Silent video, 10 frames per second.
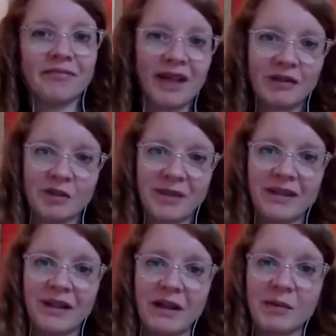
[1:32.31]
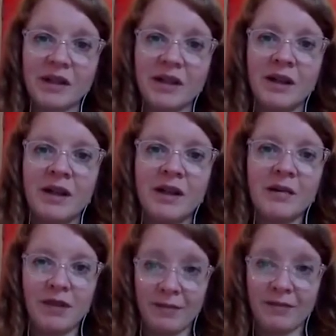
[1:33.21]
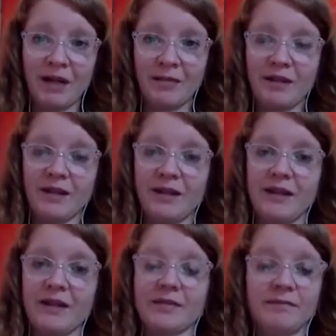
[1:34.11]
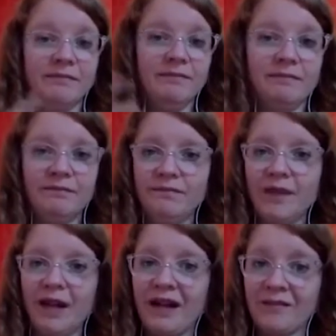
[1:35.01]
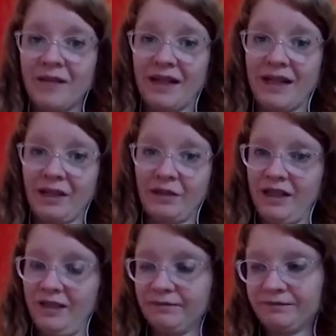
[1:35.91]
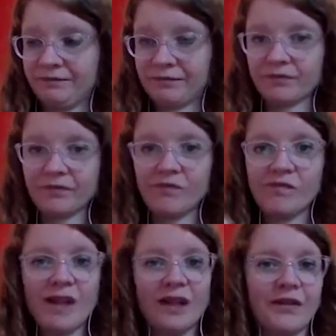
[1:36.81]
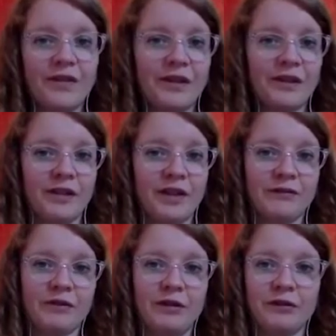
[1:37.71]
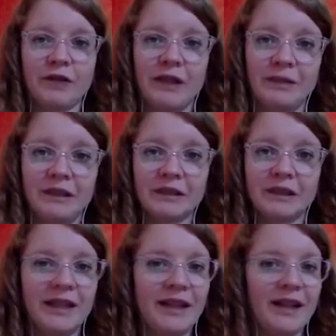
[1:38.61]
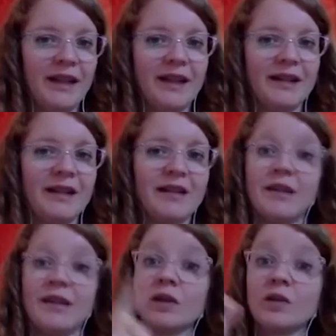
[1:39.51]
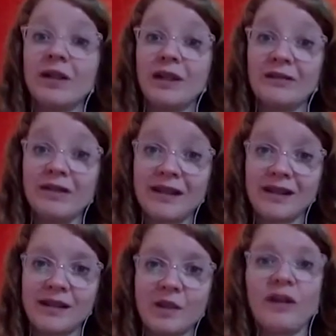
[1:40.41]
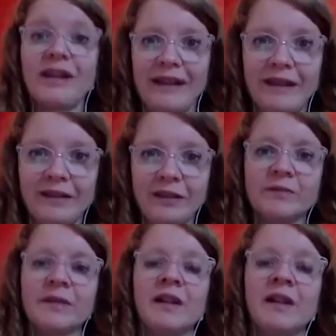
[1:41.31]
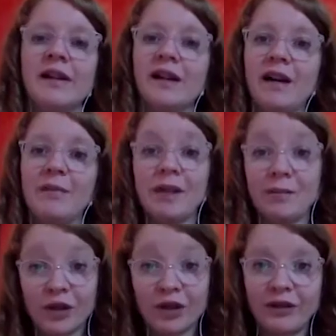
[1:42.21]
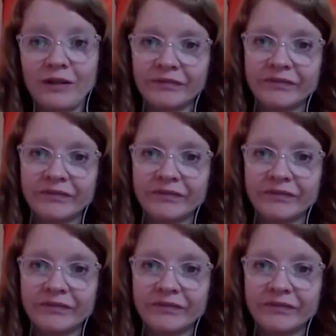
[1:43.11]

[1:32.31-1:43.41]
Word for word: I've just made that up, but it might be that I have met a gallery, they're looking for a new framer, and I think, oh, I know a fantastic one, and I do, in Brooklyn.